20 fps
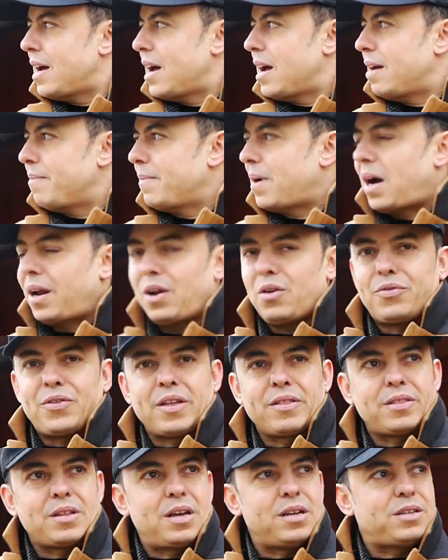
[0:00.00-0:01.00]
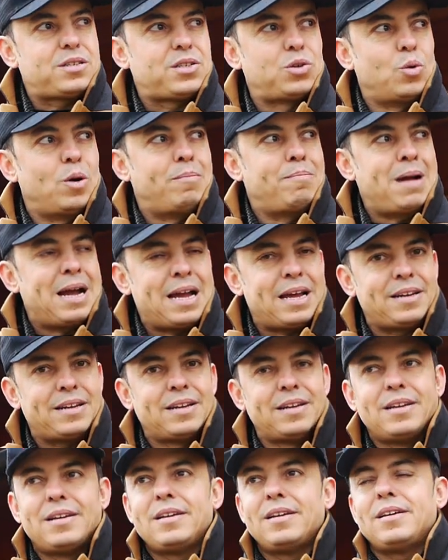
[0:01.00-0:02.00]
I don't think that, to a man,